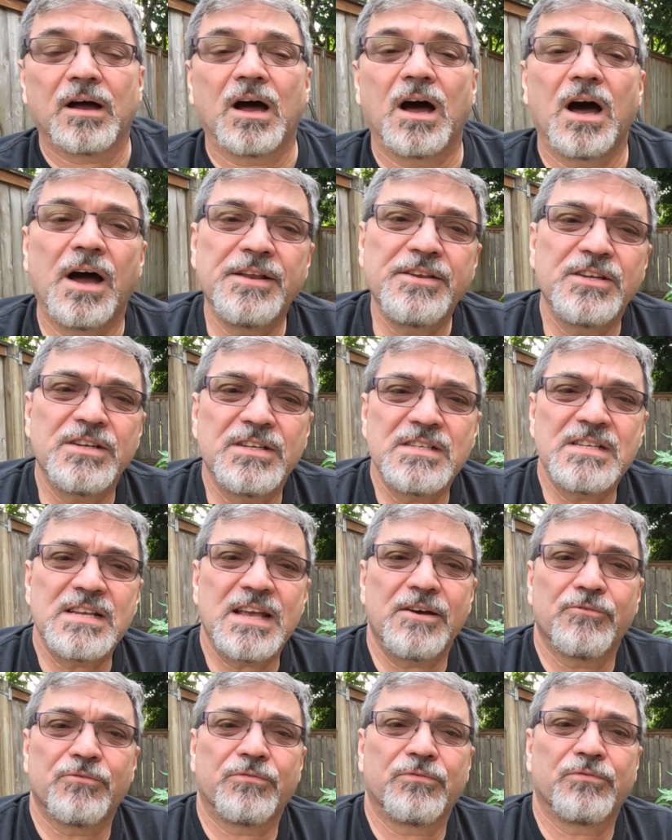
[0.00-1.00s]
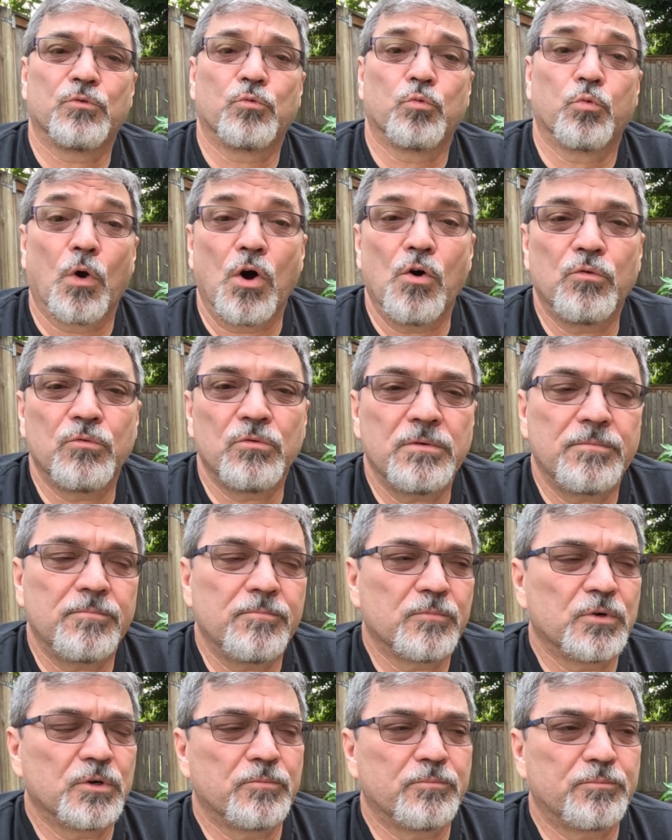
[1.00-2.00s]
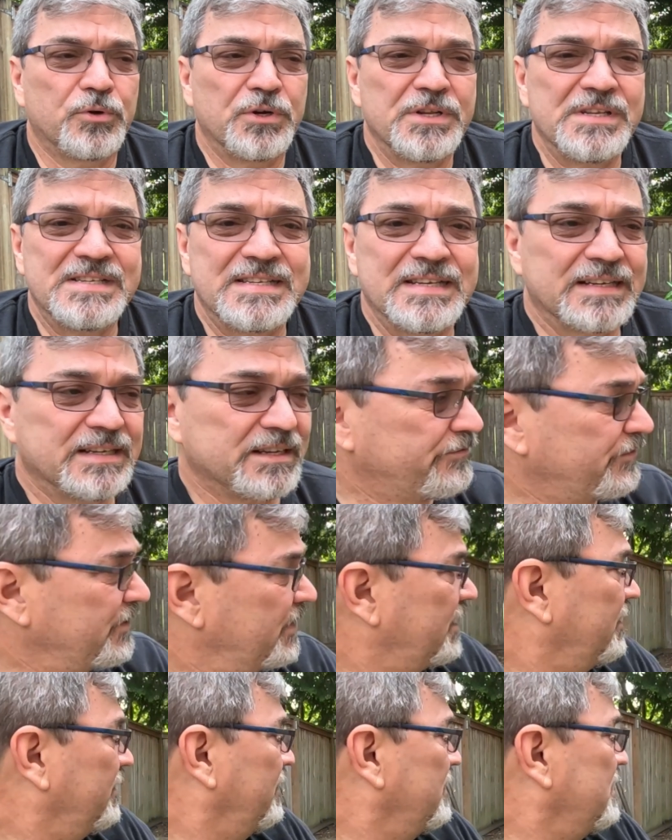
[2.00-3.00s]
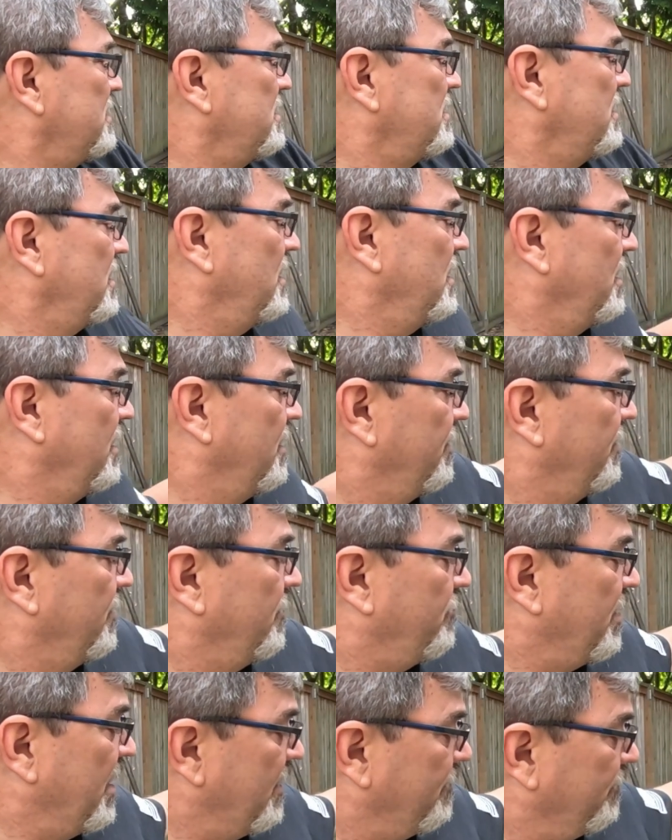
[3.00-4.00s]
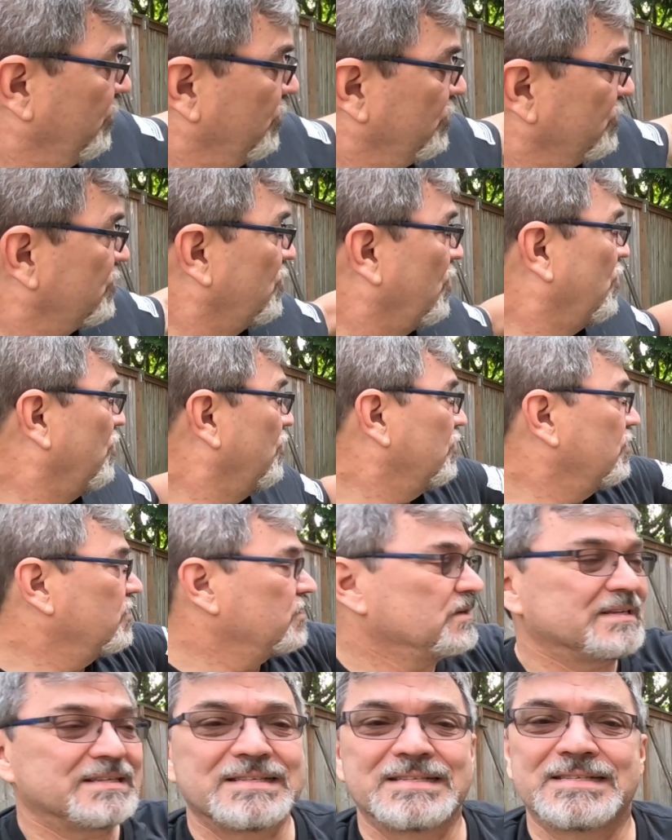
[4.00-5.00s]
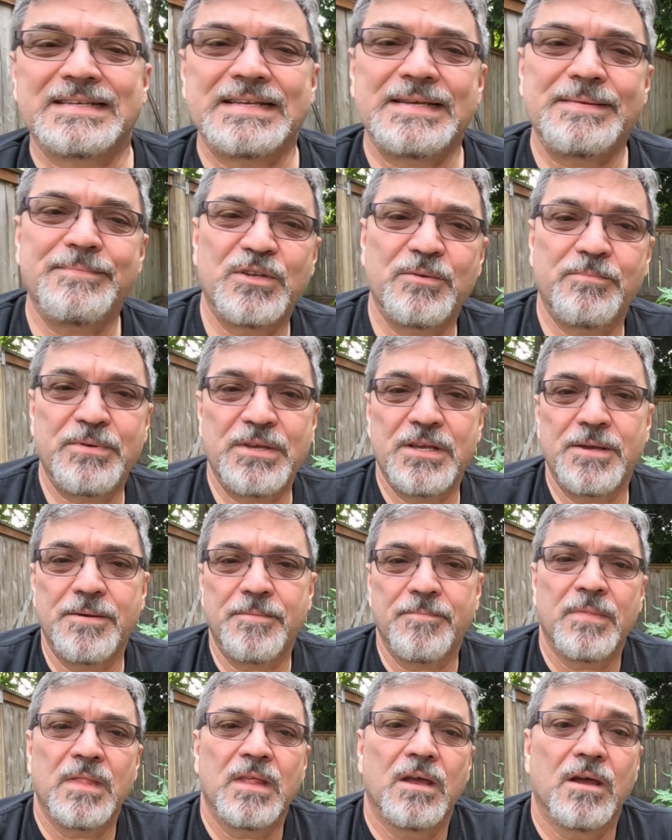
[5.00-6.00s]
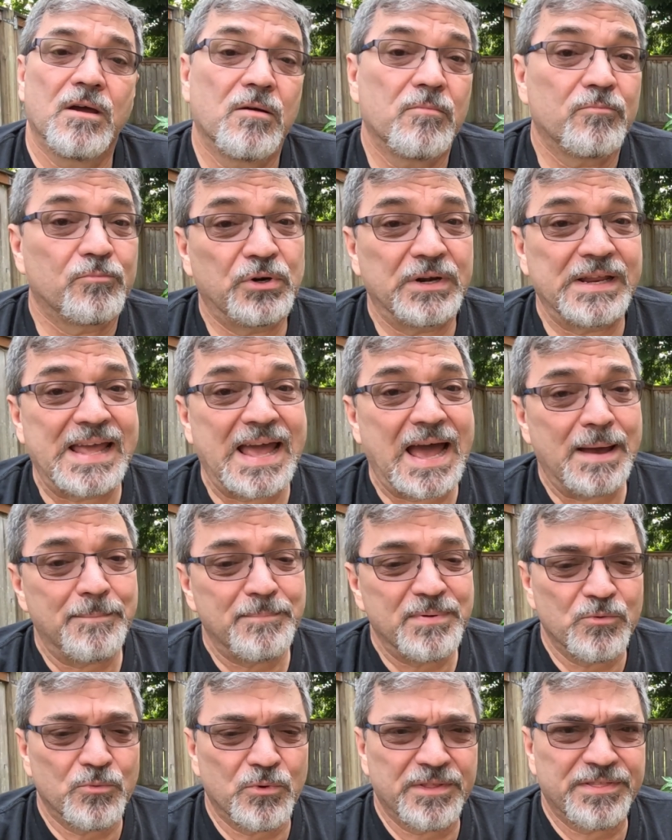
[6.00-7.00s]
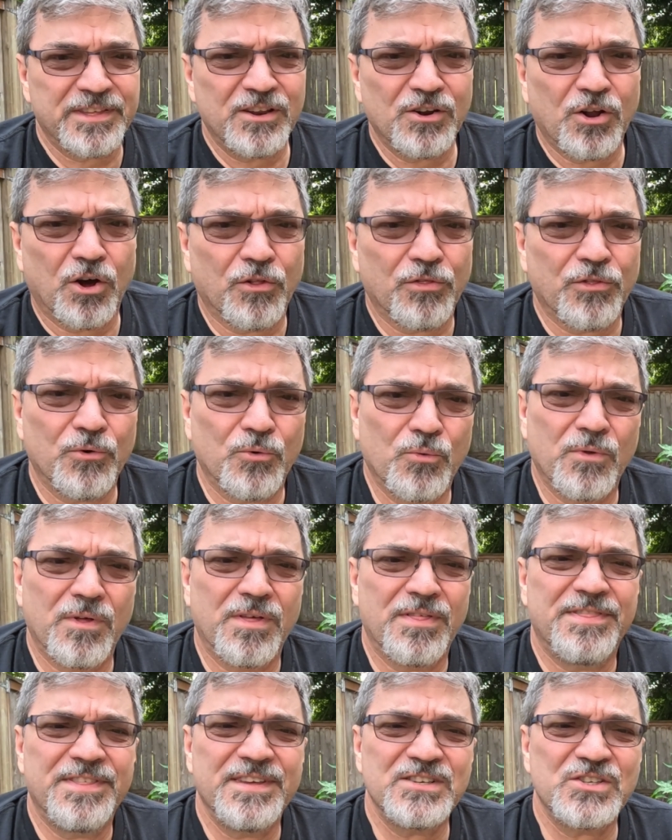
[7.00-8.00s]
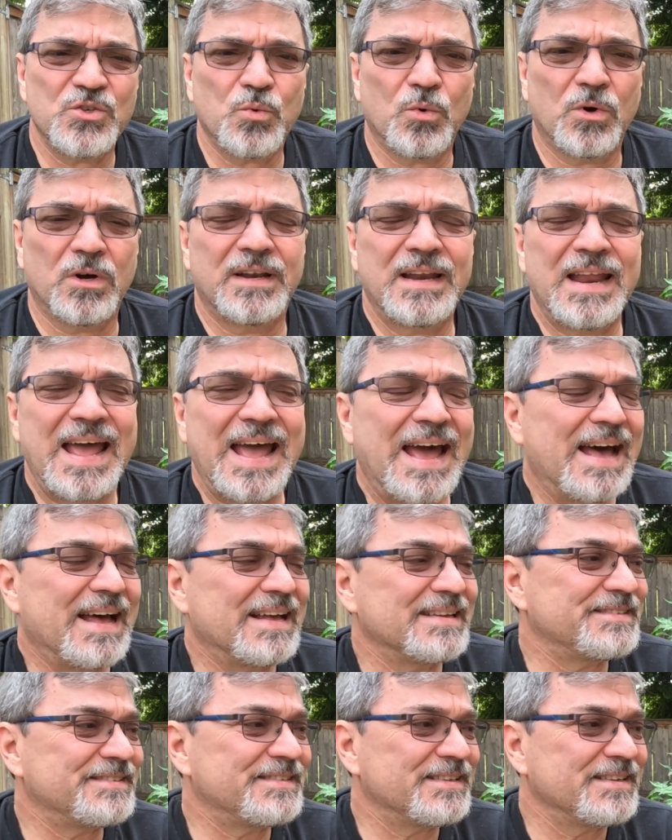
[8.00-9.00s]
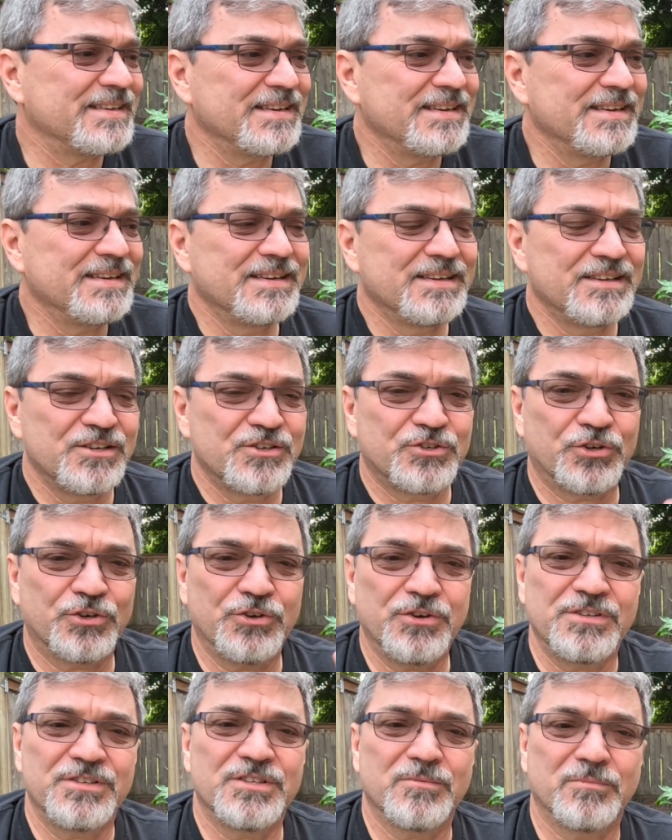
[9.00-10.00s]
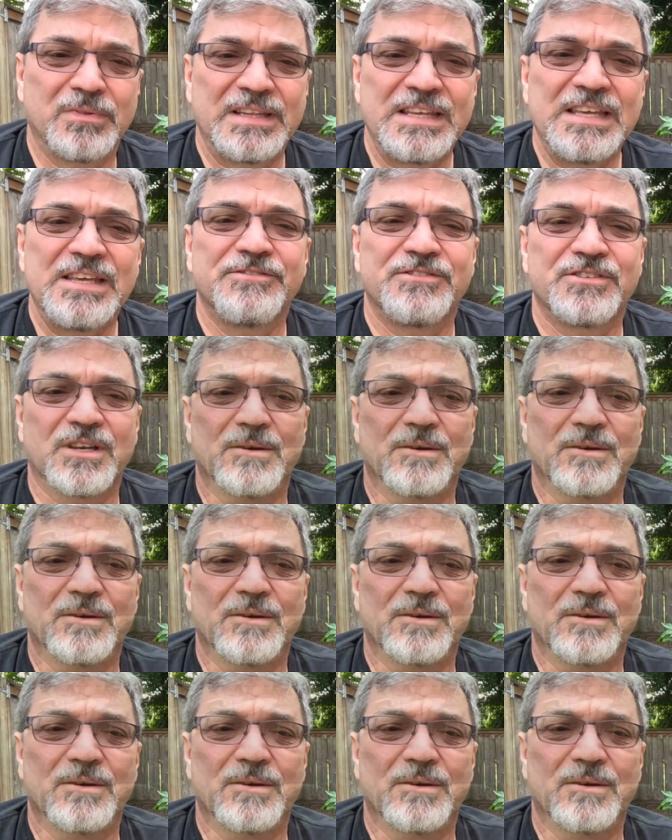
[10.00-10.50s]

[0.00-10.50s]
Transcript: onions have grown pretty significantly. The peppers all seem to be pretty happy with it, although this one has turned some leaves